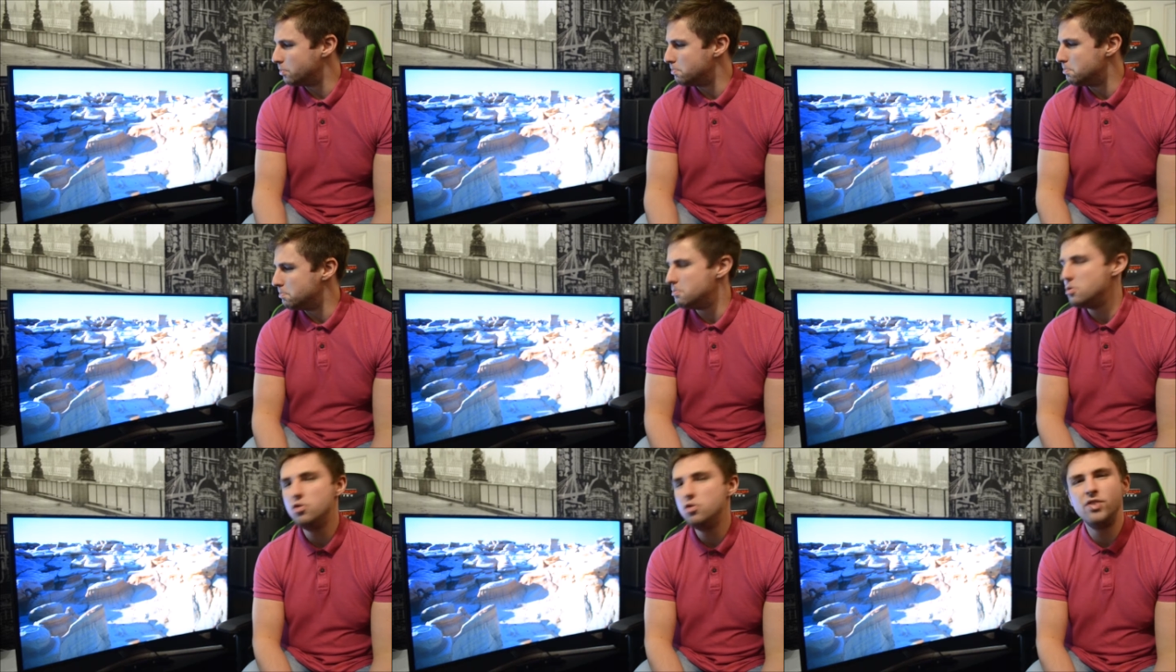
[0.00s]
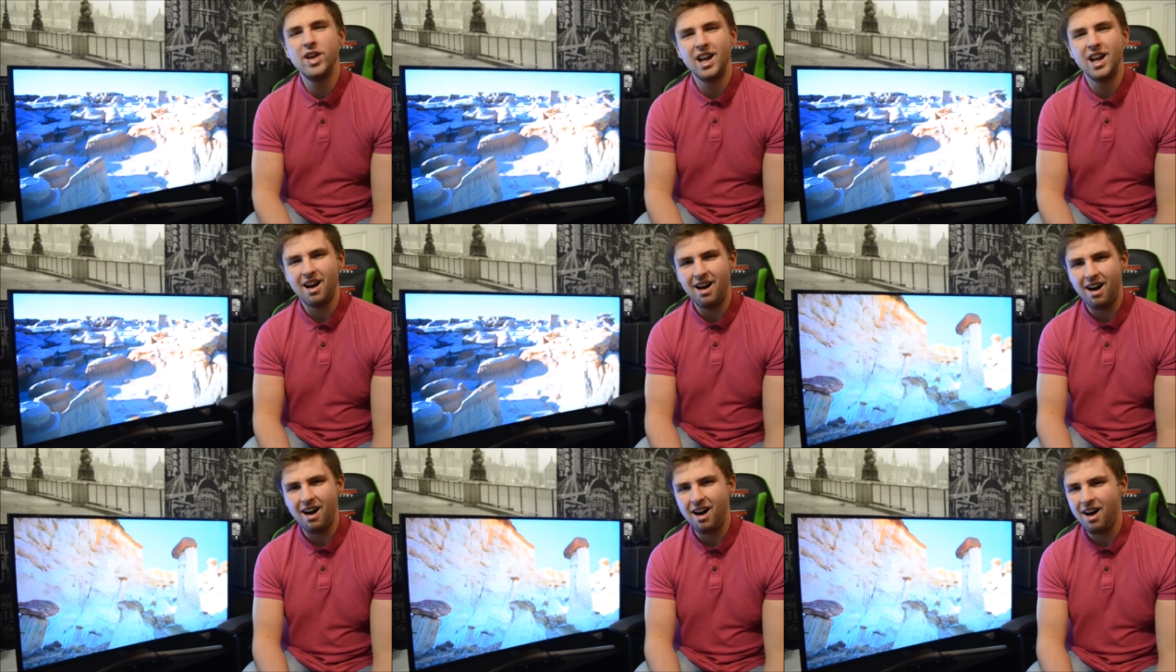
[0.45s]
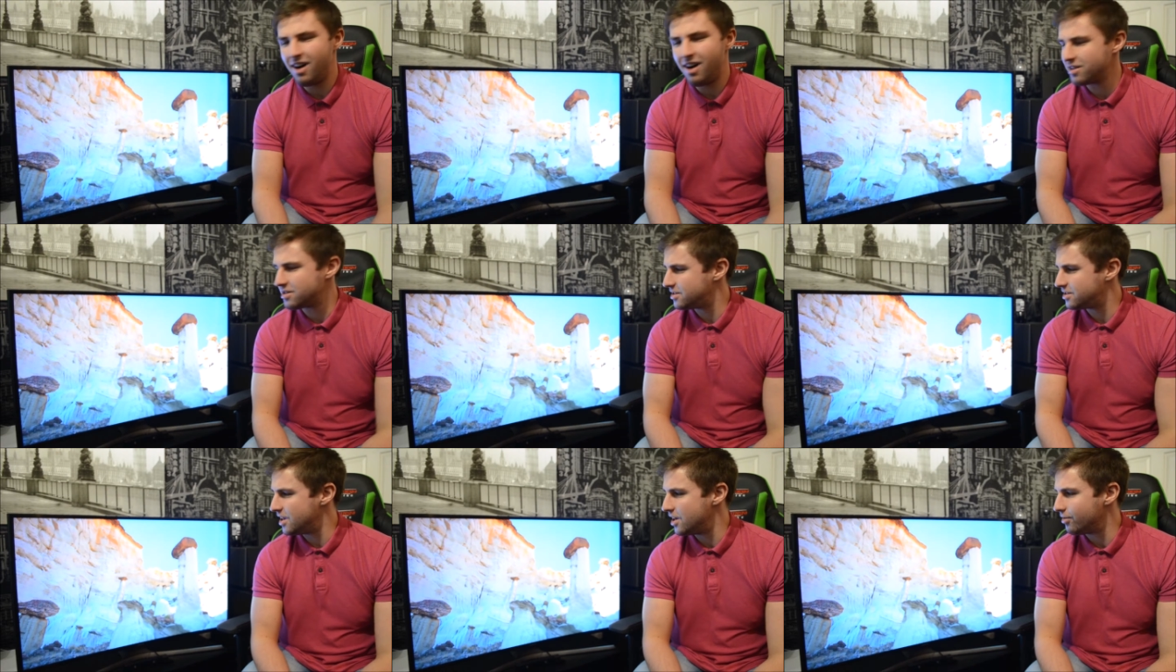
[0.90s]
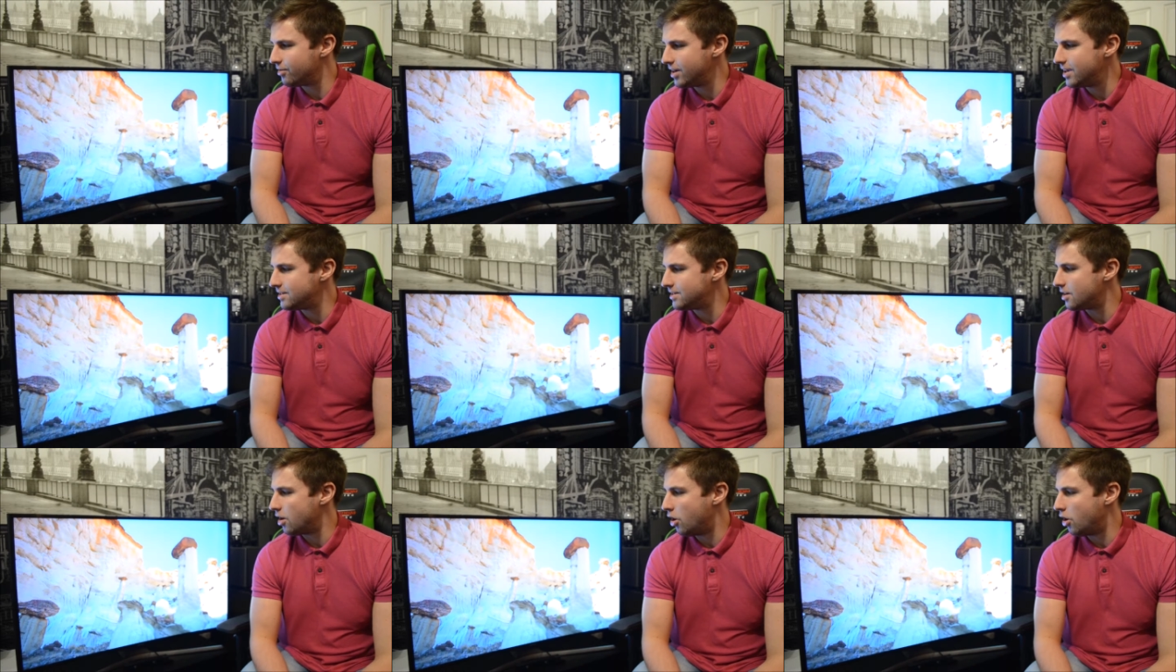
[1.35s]
Moving Art
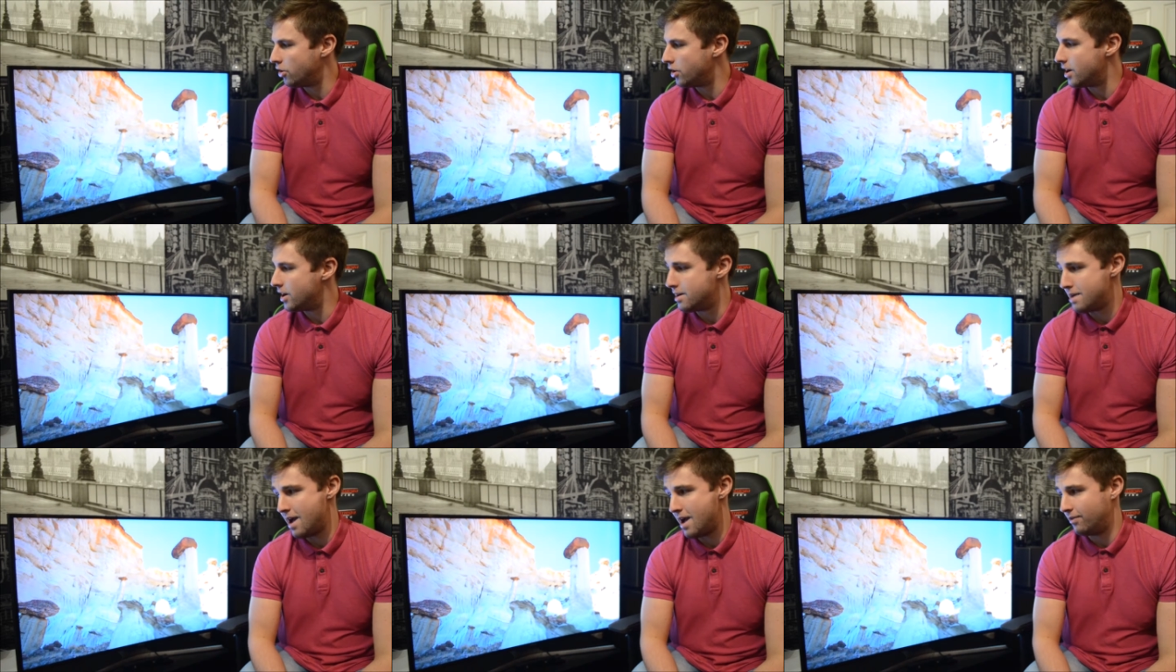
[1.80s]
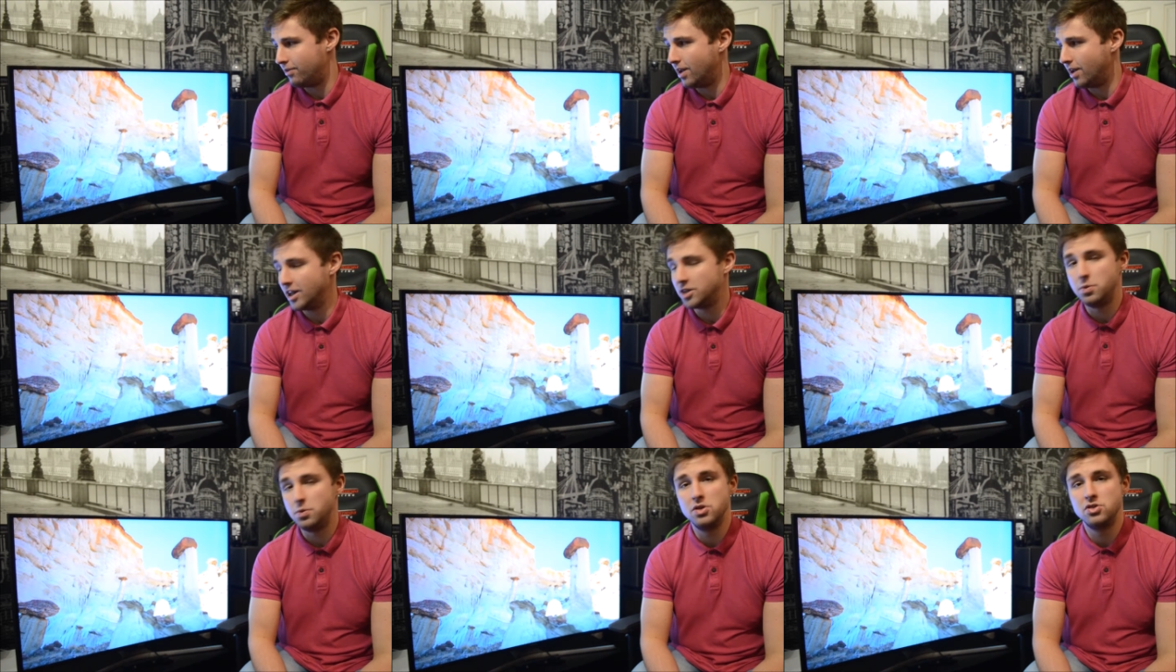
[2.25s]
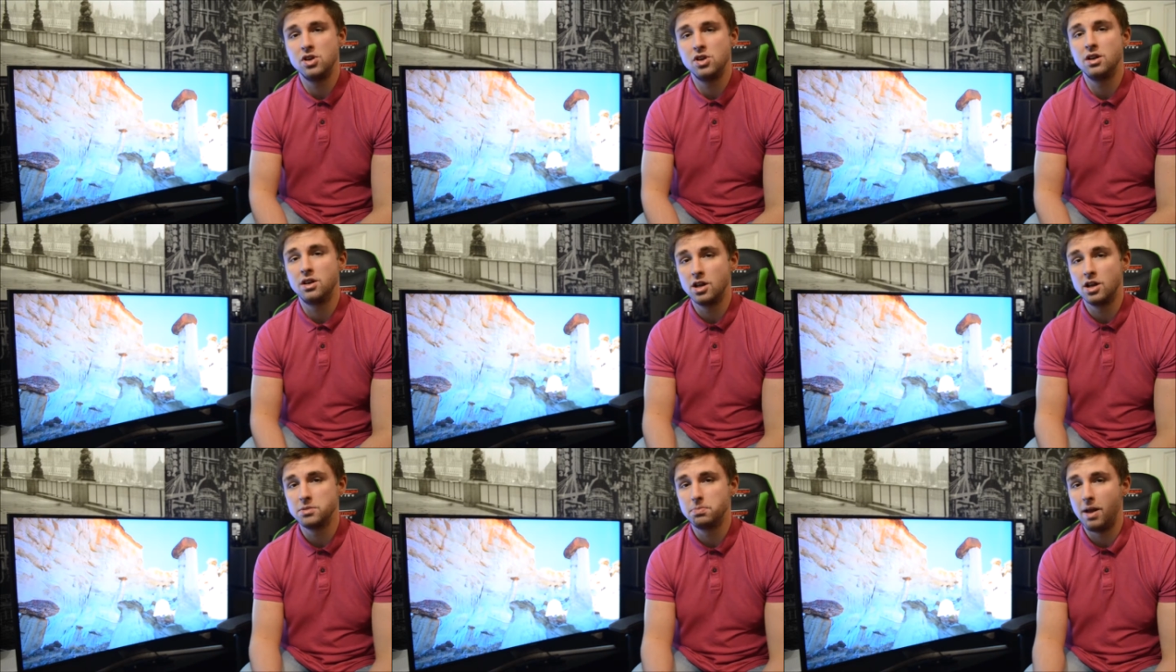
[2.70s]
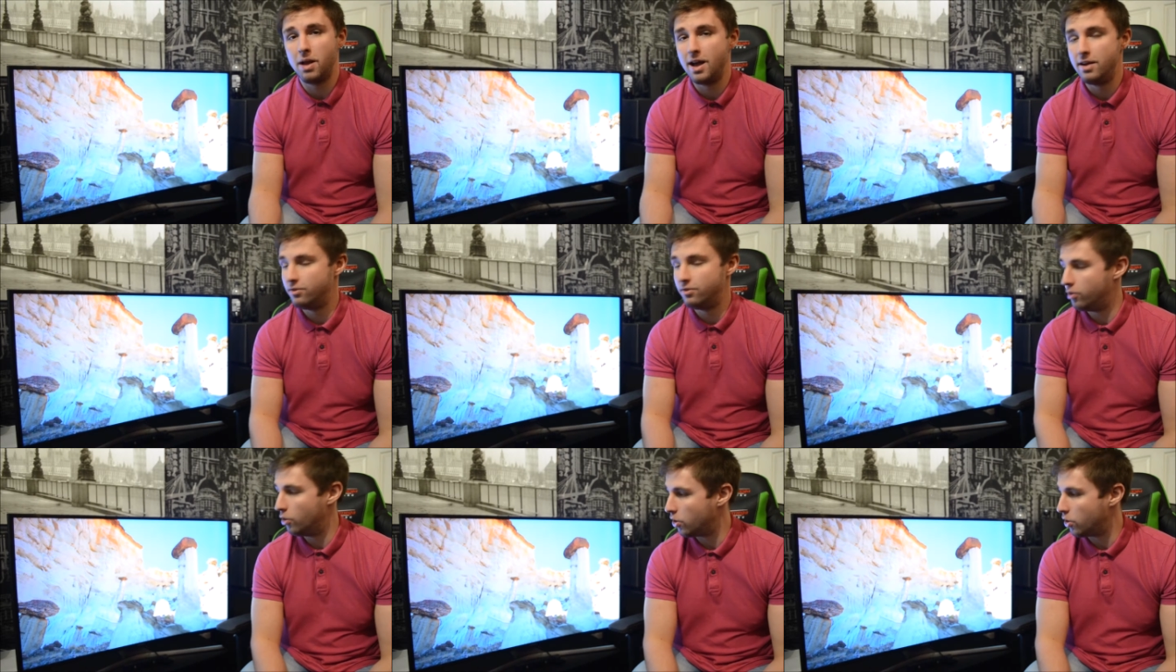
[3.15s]
series on Netflix which does play in
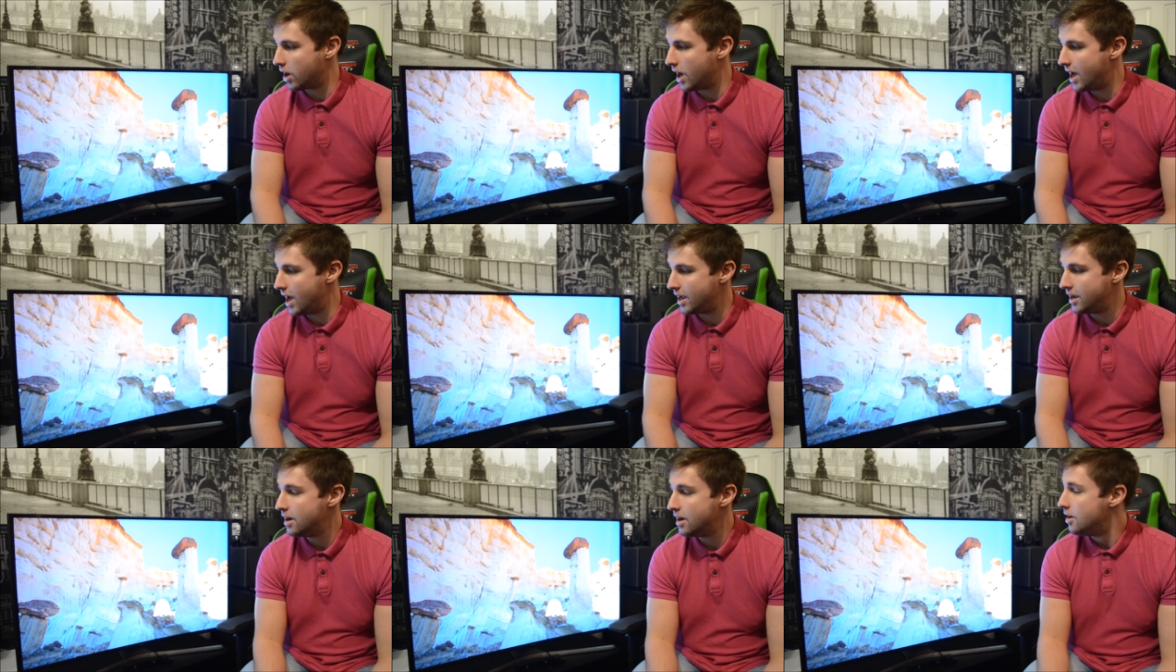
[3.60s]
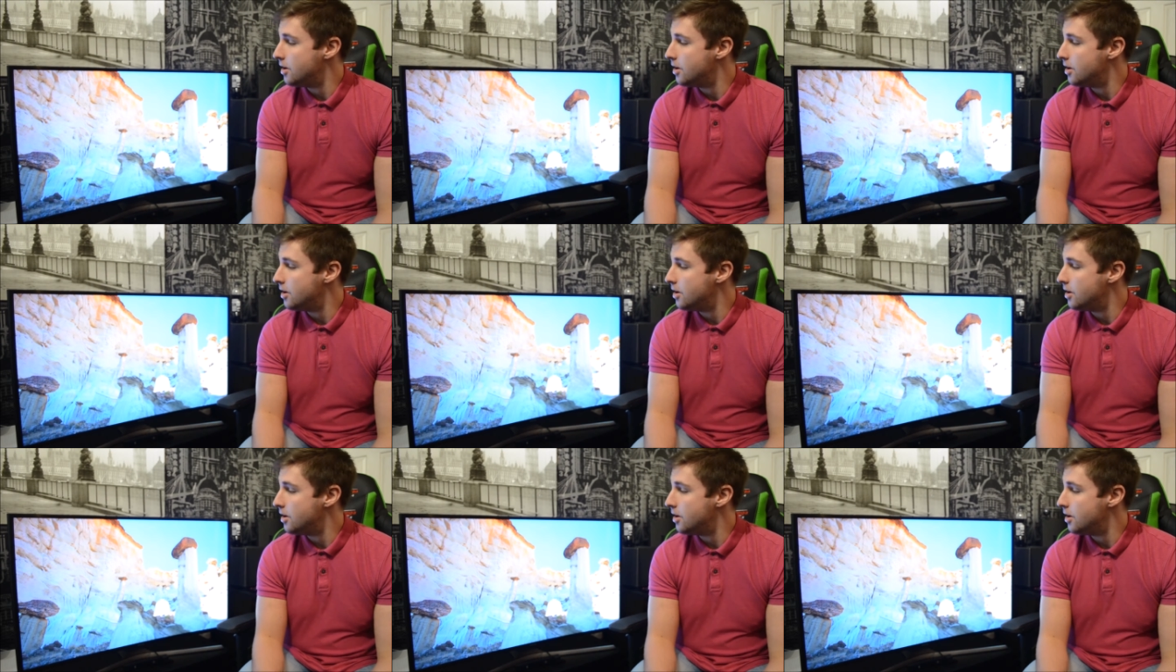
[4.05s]
4K.